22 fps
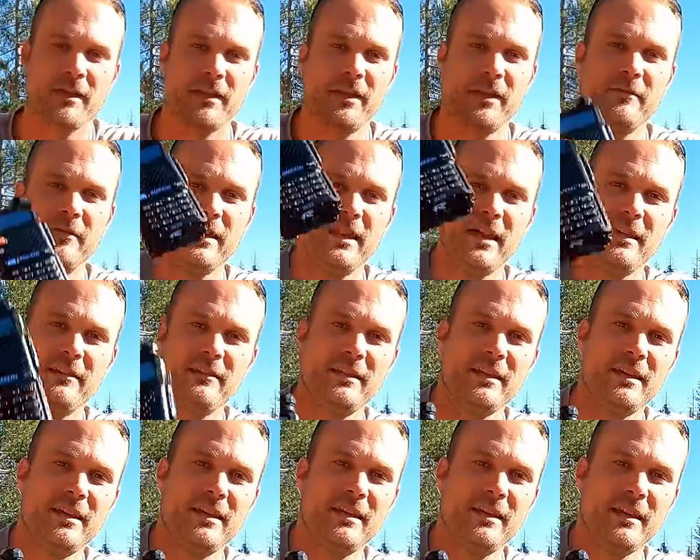Given
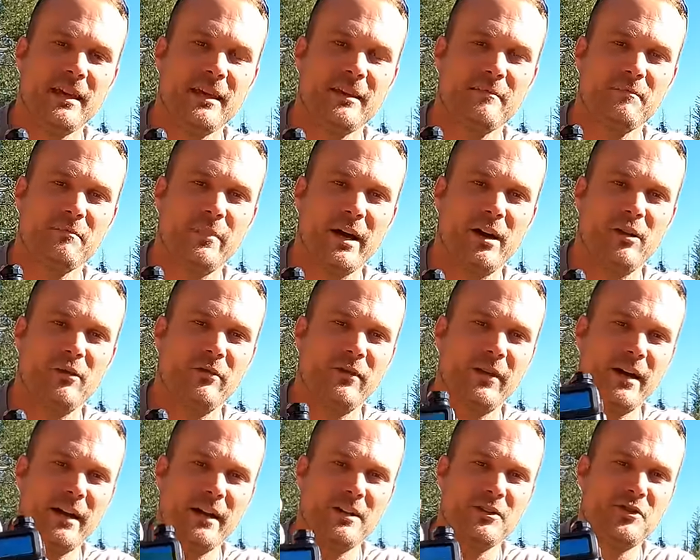that the
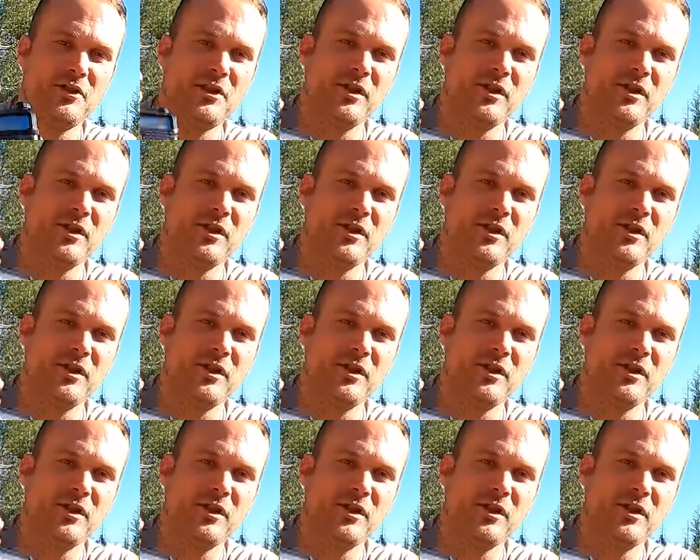Baofeng